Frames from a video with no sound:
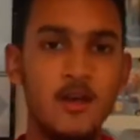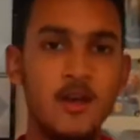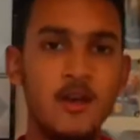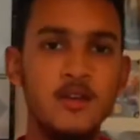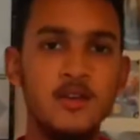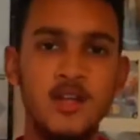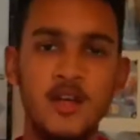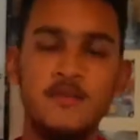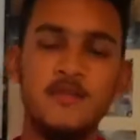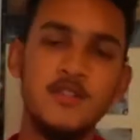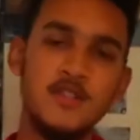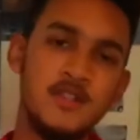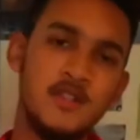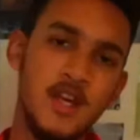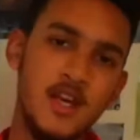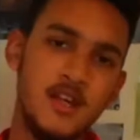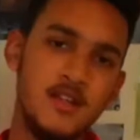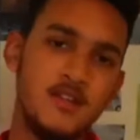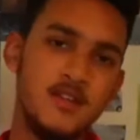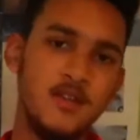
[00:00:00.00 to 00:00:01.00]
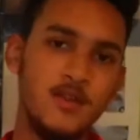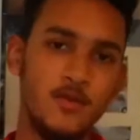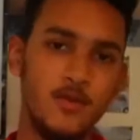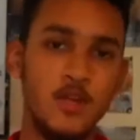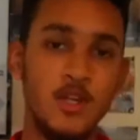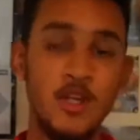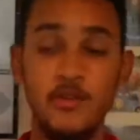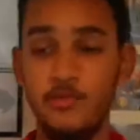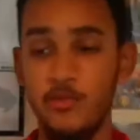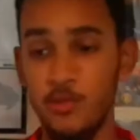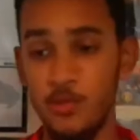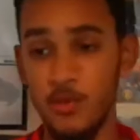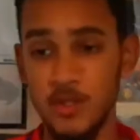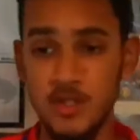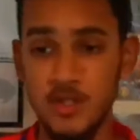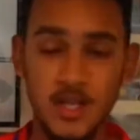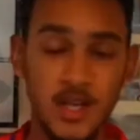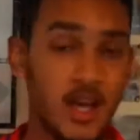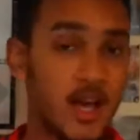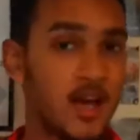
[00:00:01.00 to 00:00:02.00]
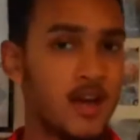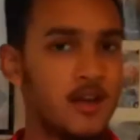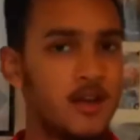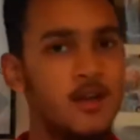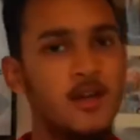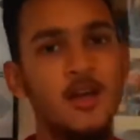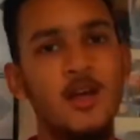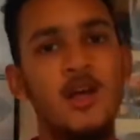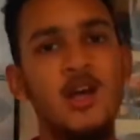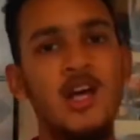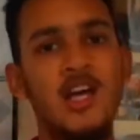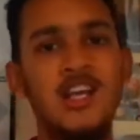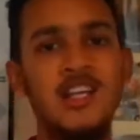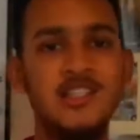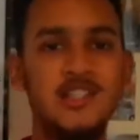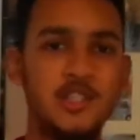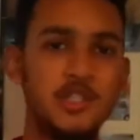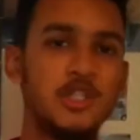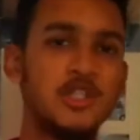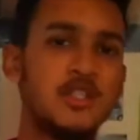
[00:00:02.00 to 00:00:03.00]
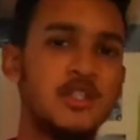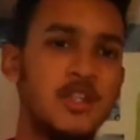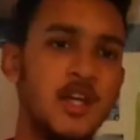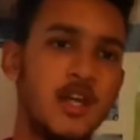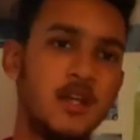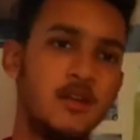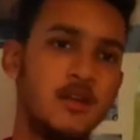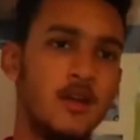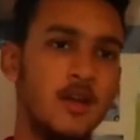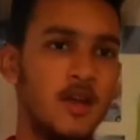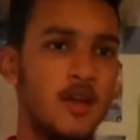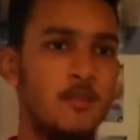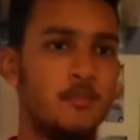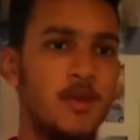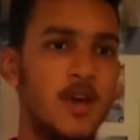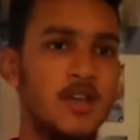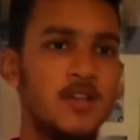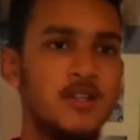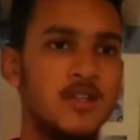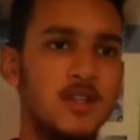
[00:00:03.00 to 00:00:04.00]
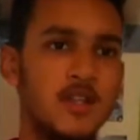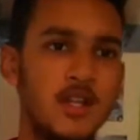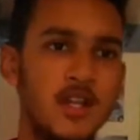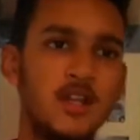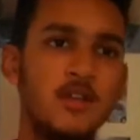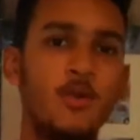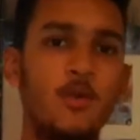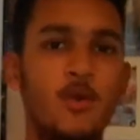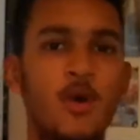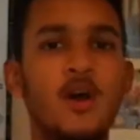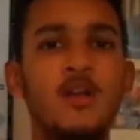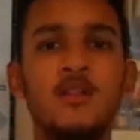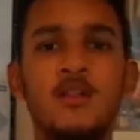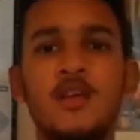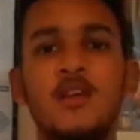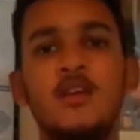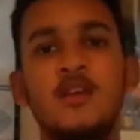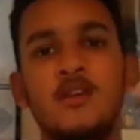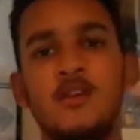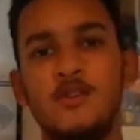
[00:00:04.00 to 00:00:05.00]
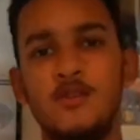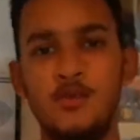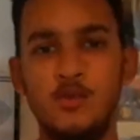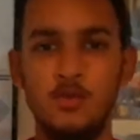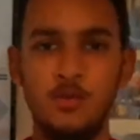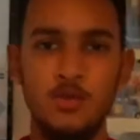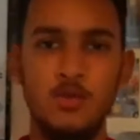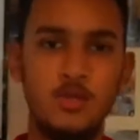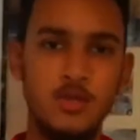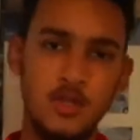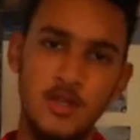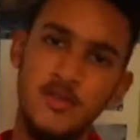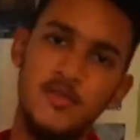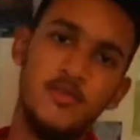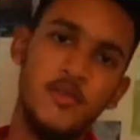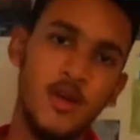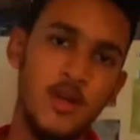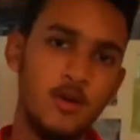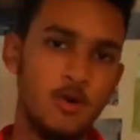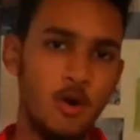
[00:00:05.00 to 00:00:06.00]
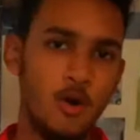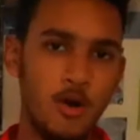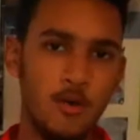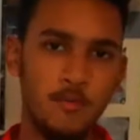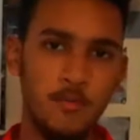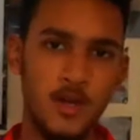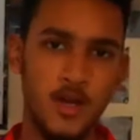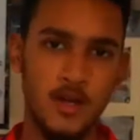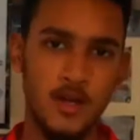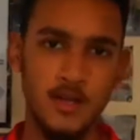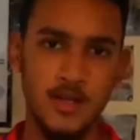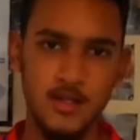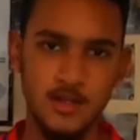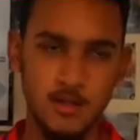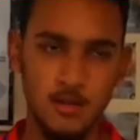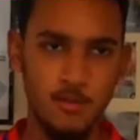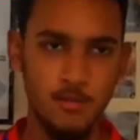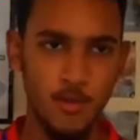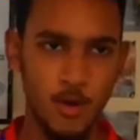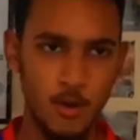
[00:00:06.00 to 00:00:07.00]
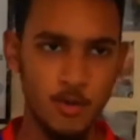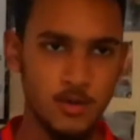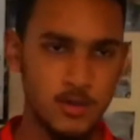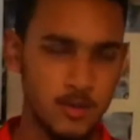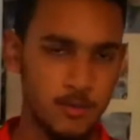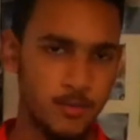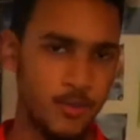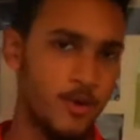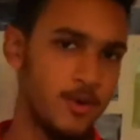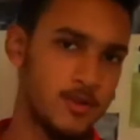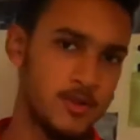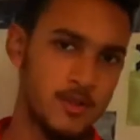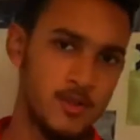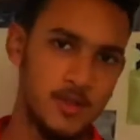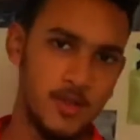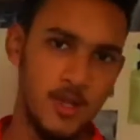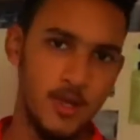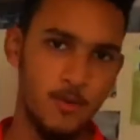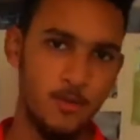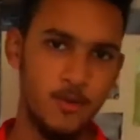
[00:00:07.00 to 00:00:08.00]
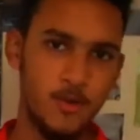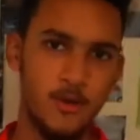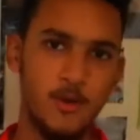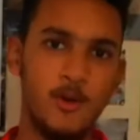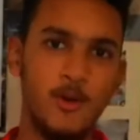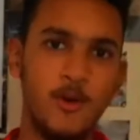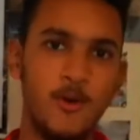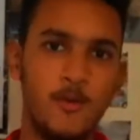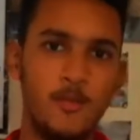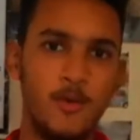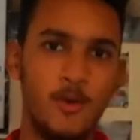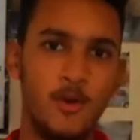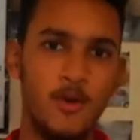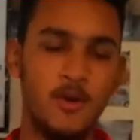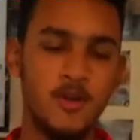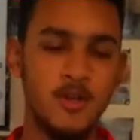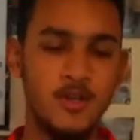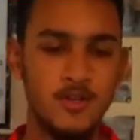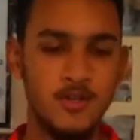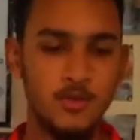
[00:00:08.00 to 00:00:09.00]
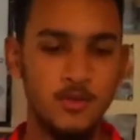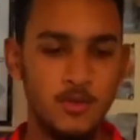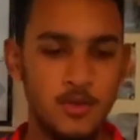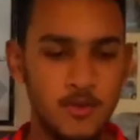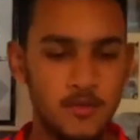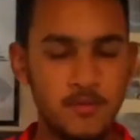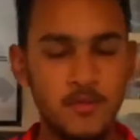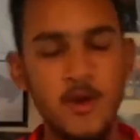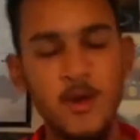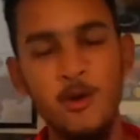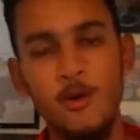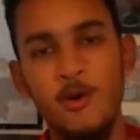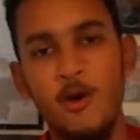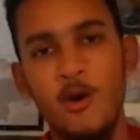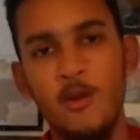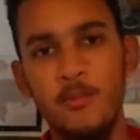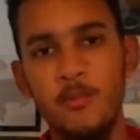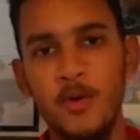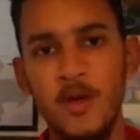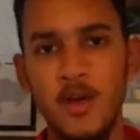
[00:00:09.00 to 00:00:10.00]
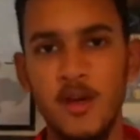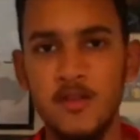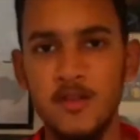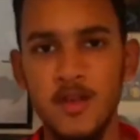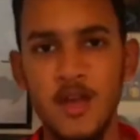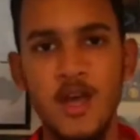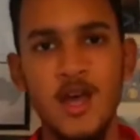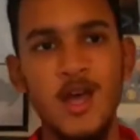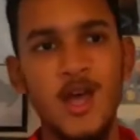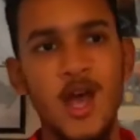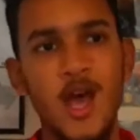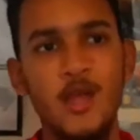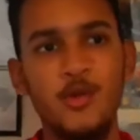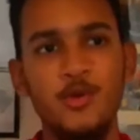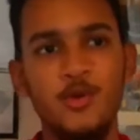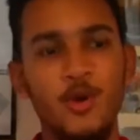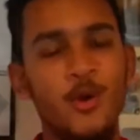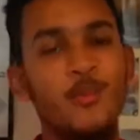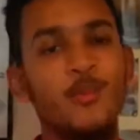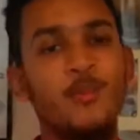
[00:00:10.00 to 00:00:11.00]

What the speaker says: devastating if you attack. It's just that Basically, the one thing is you defend compact. That's the most important thing with a low block, is you defend compact and you don't